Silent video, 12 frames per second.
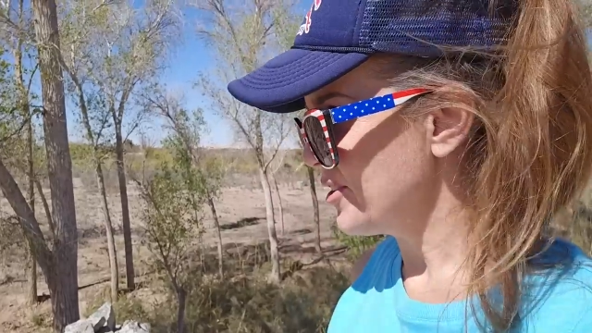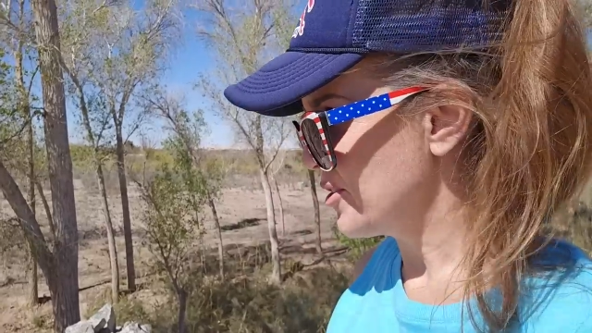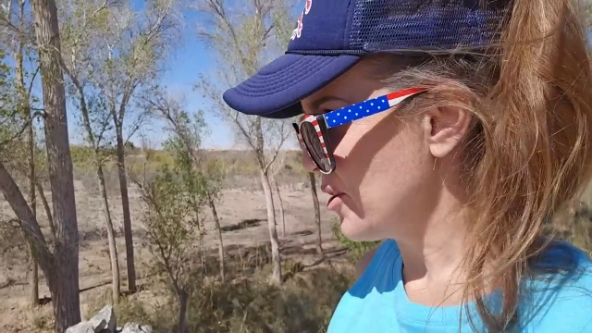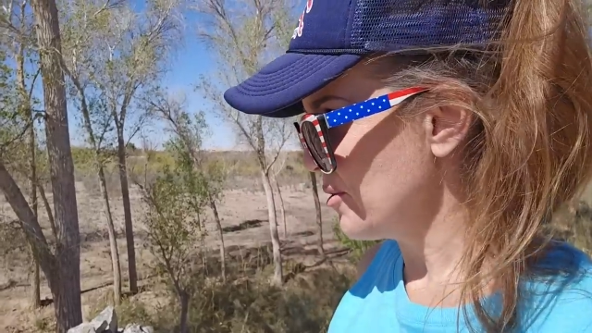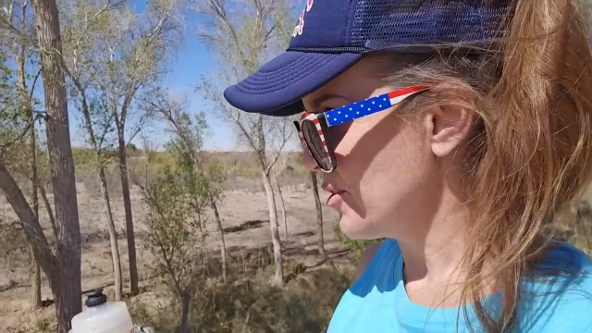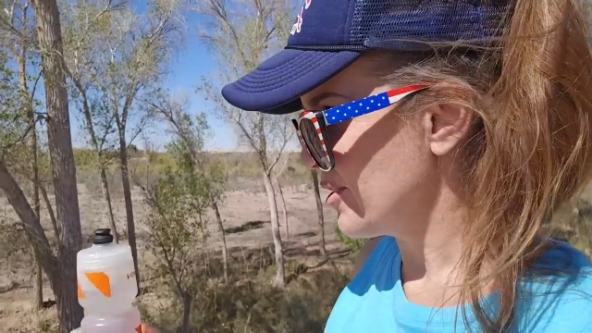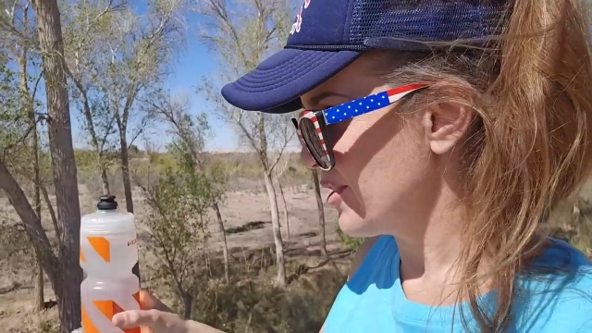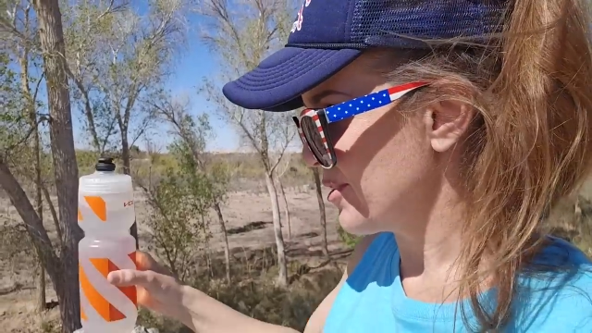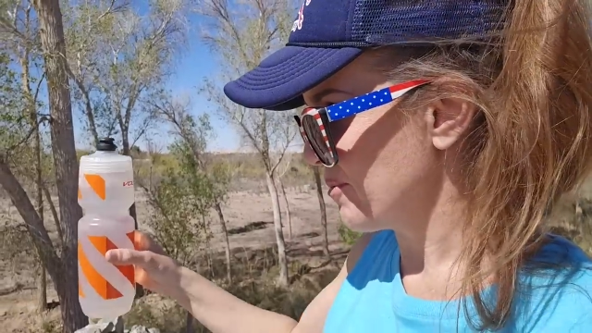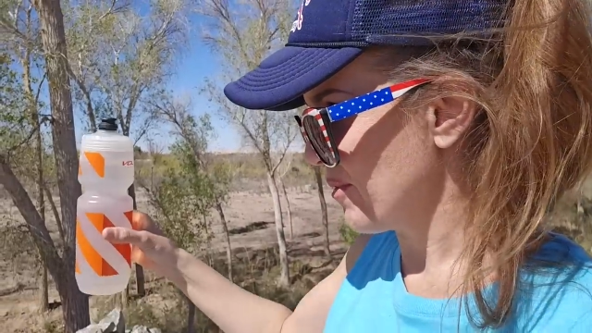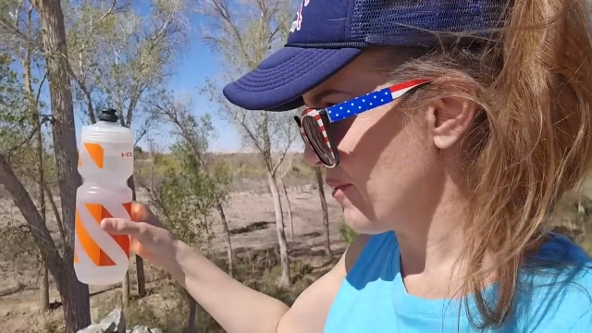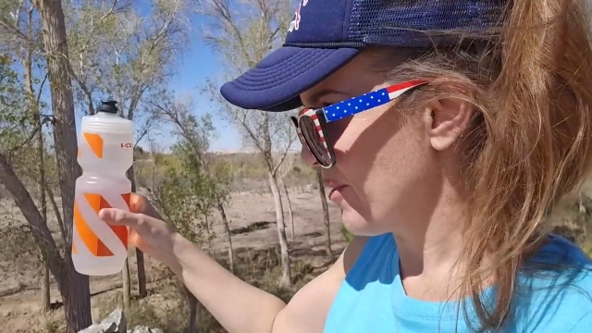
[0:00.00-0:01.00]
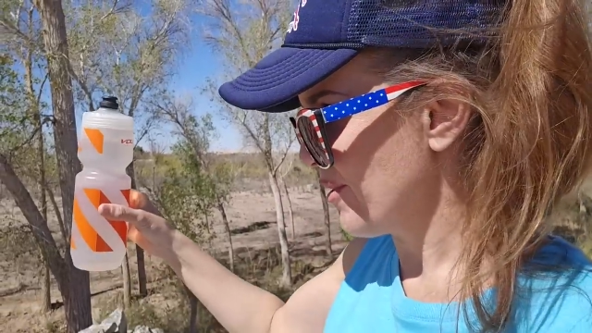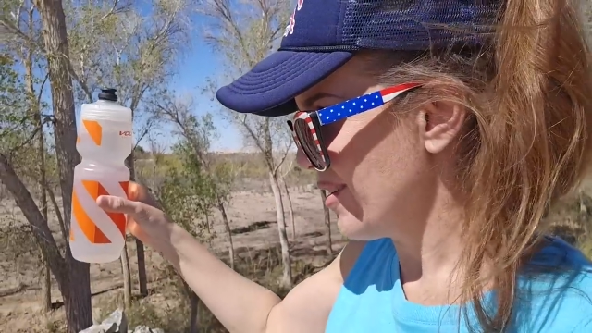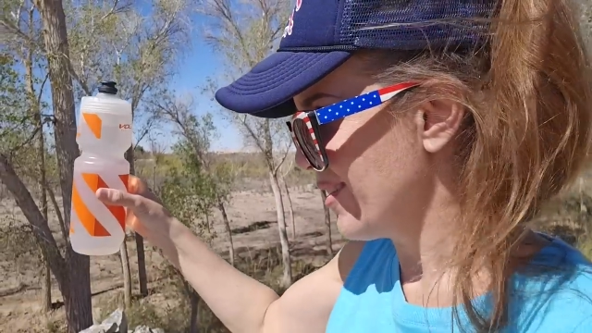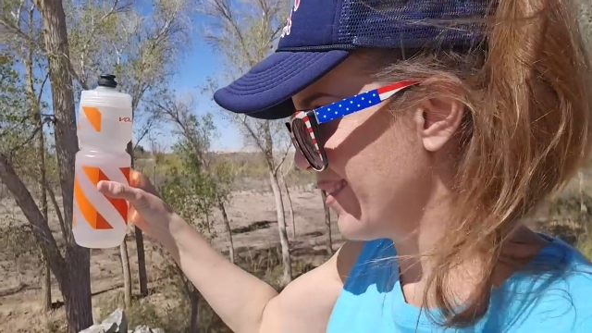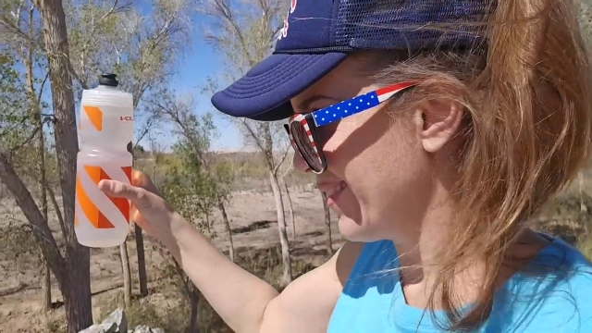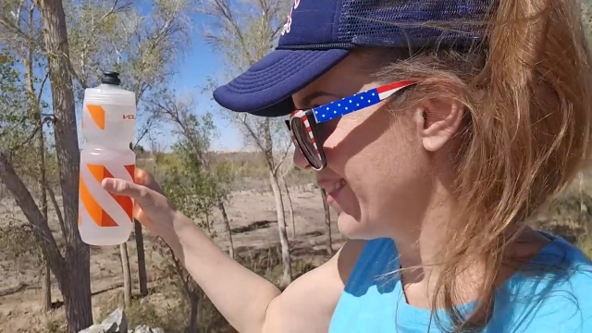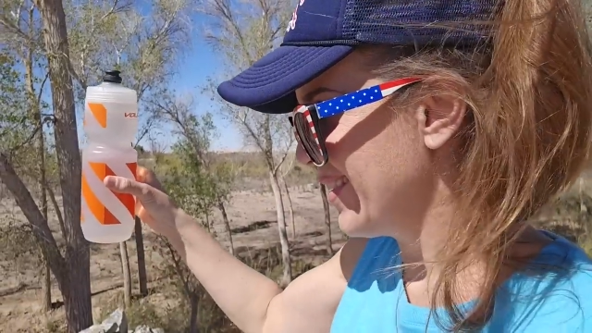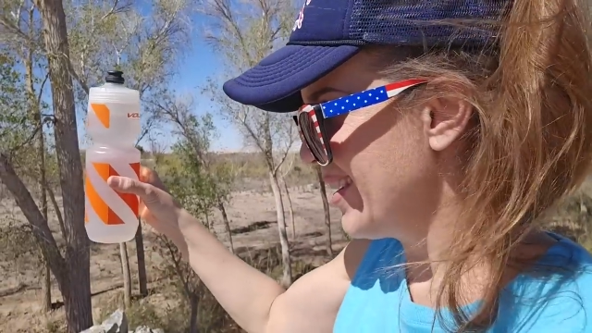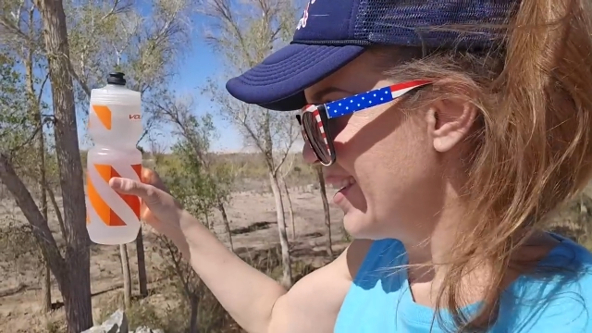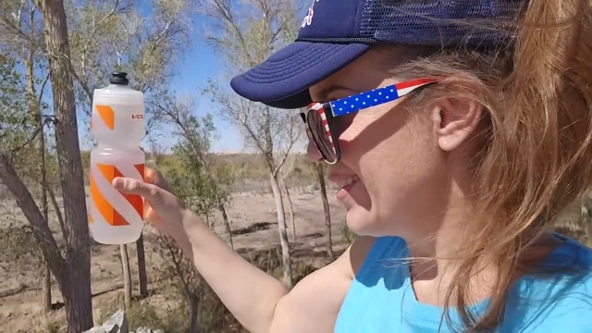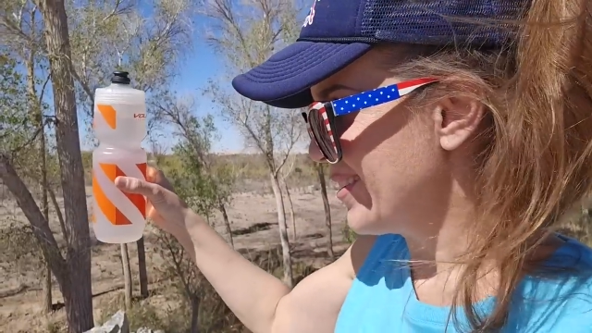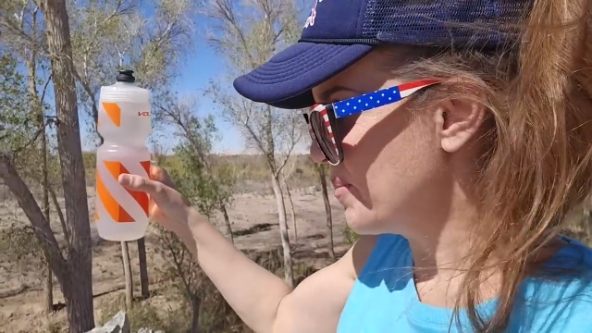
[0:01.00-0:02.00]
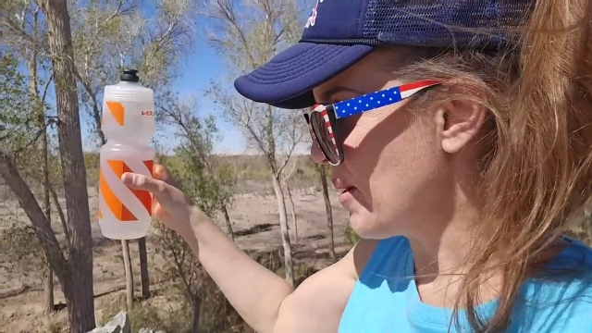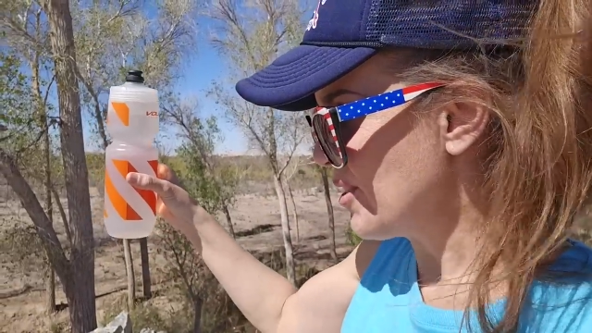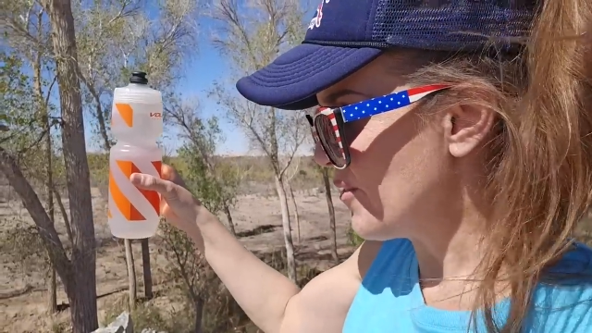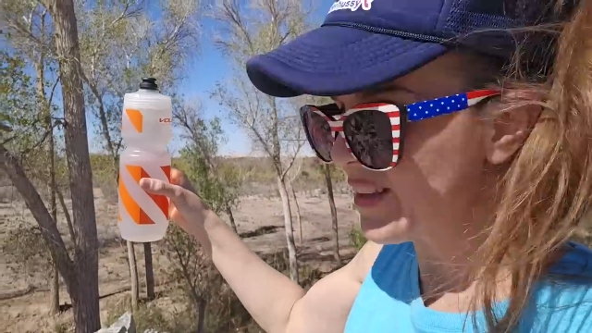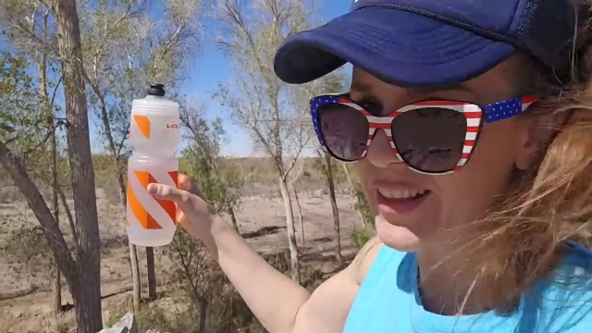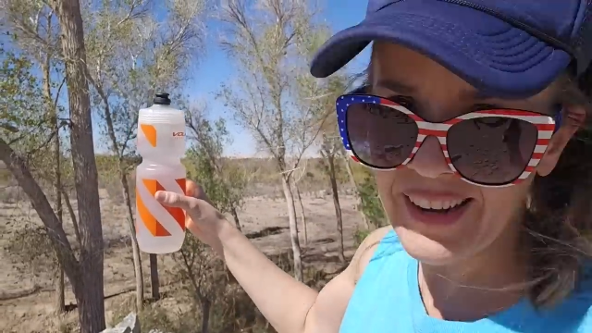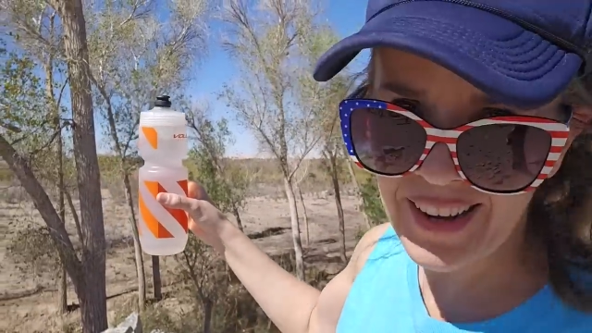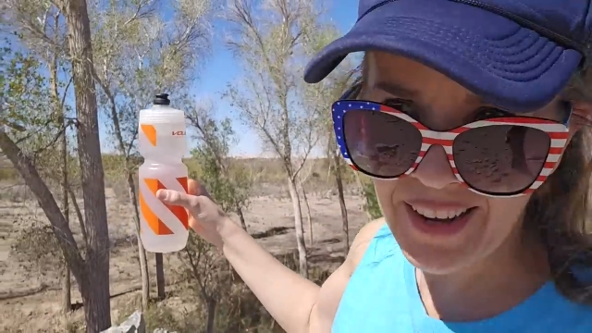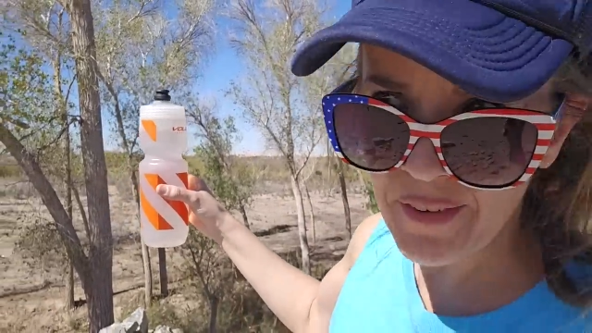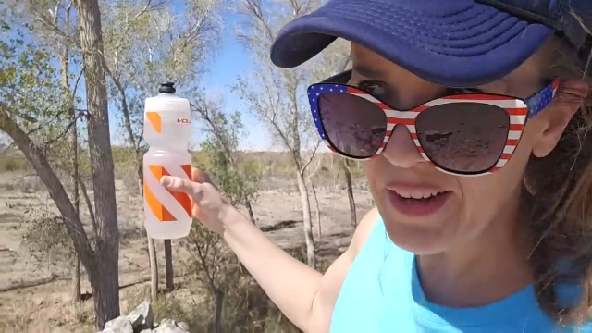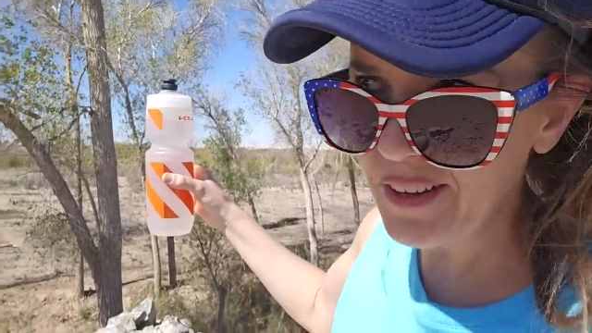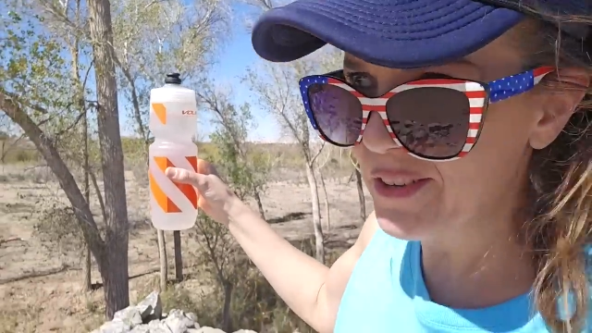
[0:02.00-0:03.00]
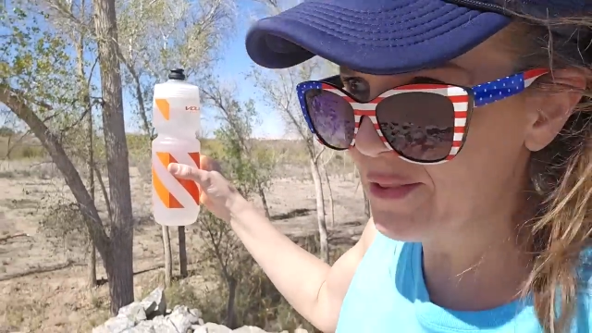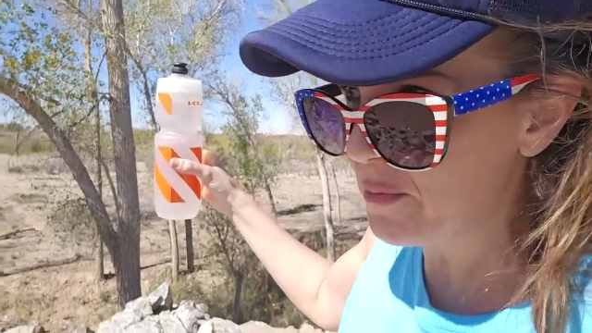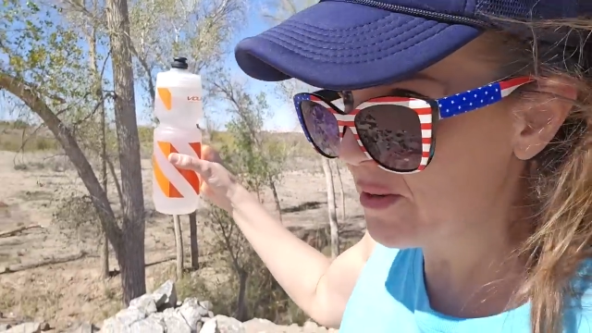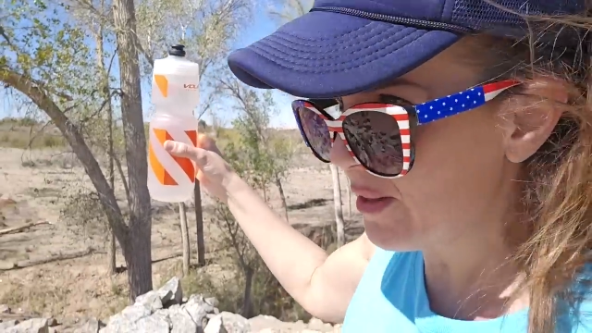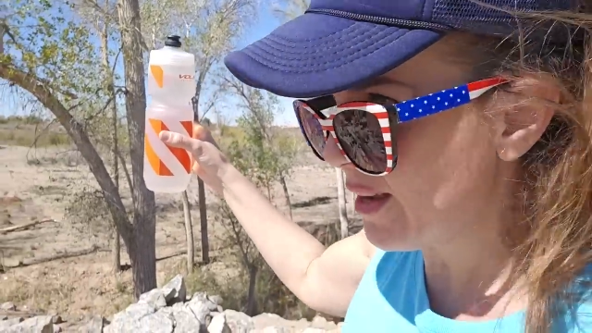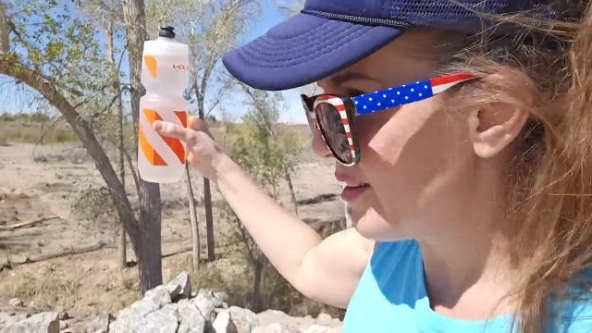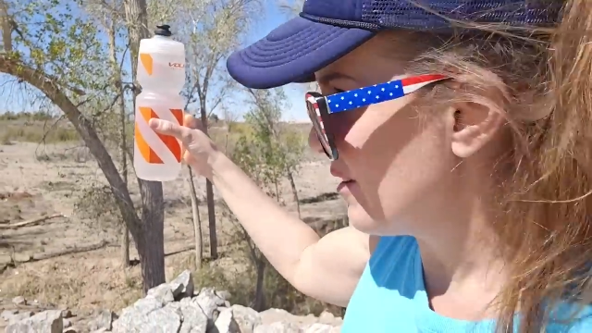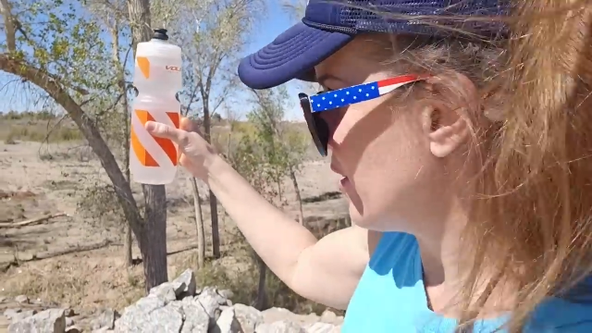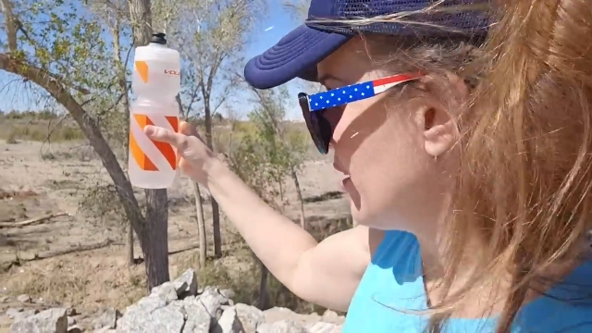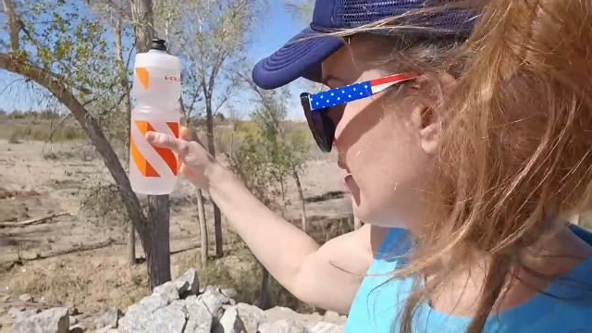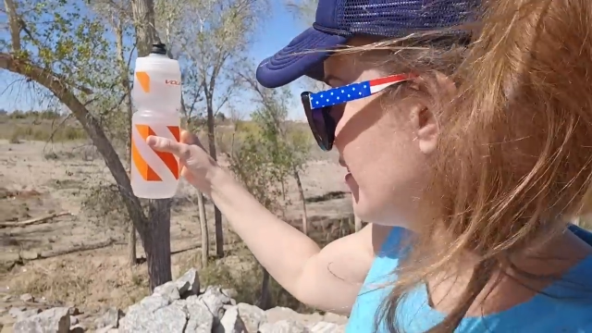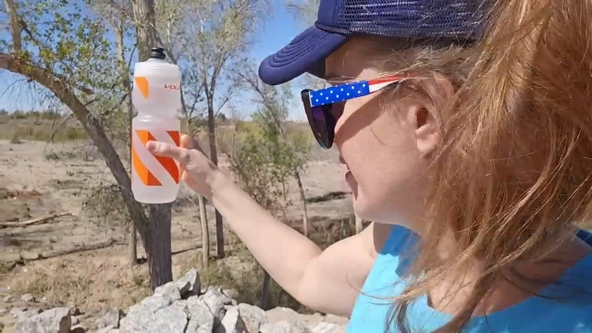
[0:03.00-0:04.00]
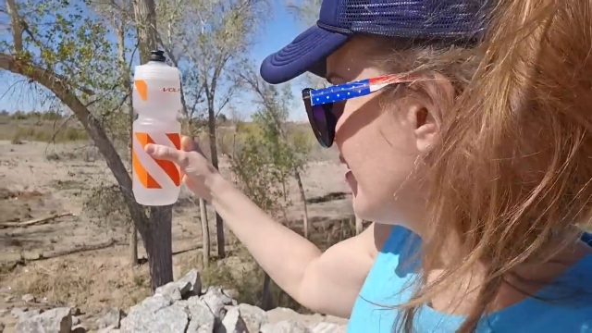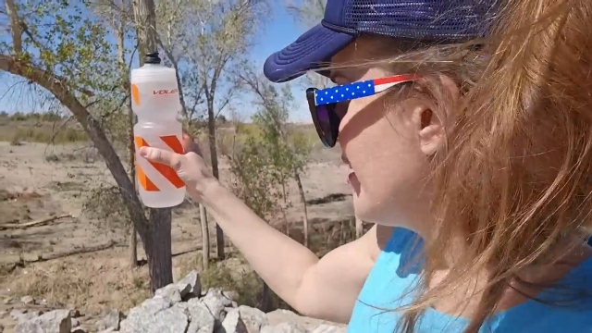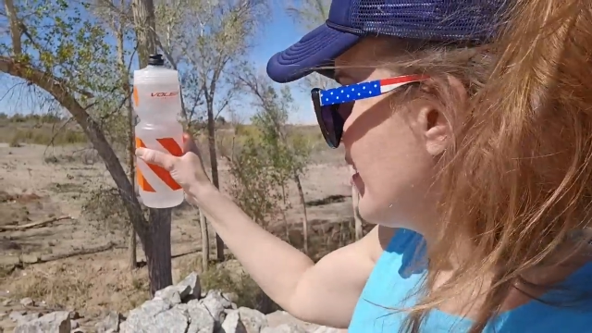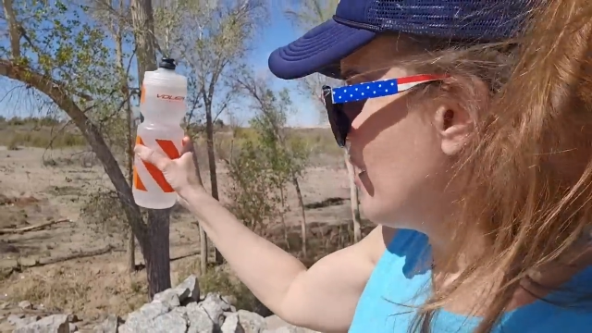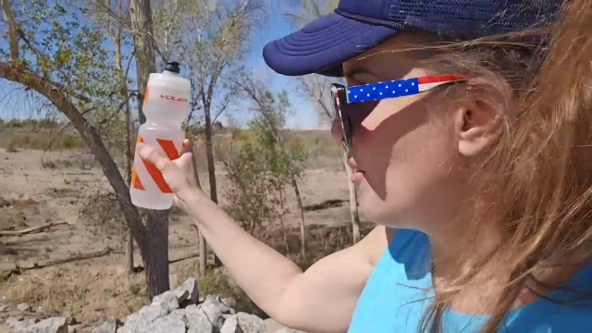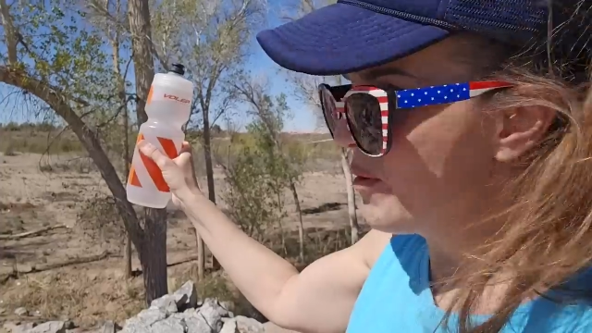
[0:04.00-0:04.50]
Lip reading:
(no speaker visible)